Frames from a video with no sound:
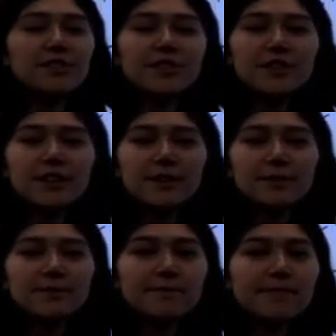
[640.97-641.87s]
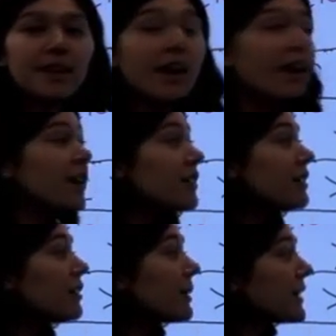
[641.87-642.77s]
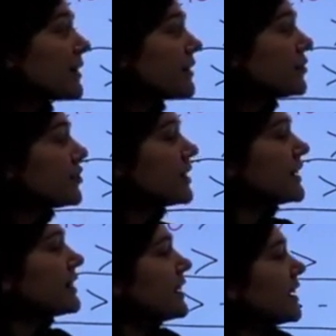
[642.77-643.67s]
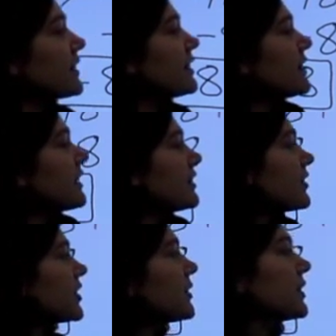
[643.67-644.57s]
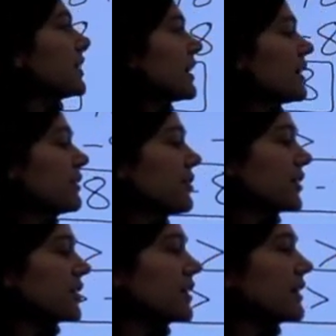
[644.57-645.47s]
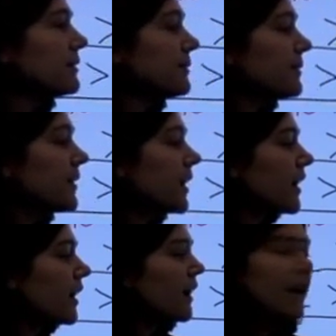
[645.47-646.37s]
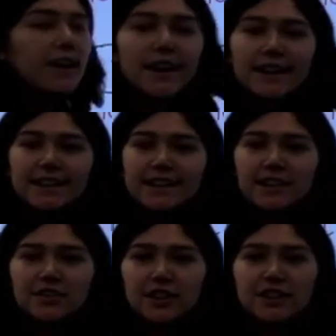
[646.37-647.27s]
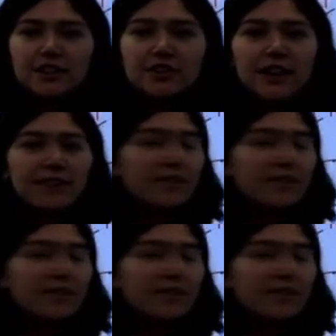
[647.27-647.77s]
13. So my solution is x is less than or equal to negative 13. All right, now trying to graph the